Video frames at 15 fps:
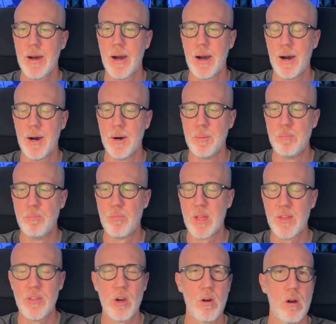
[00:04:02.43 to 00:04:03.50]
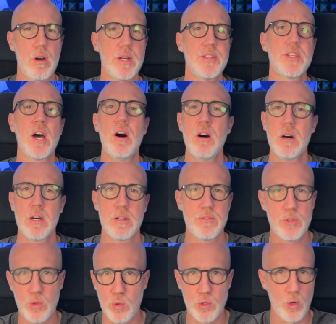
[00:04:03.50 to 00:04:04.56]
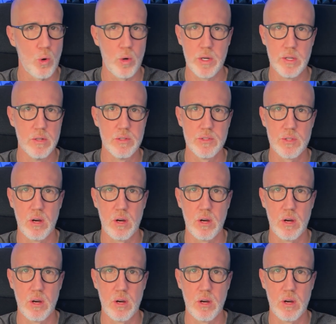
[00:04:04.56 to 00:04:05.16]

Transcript: Um, and there are a ton of tutorials